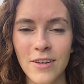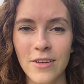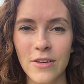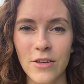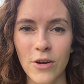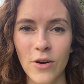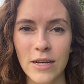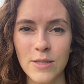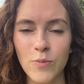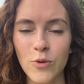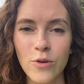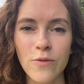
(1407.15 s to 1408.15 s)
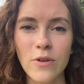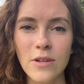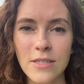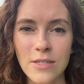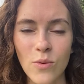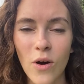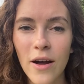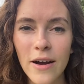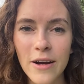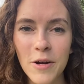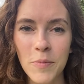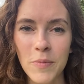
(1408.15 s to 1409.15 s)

you know, as beautiful as you are,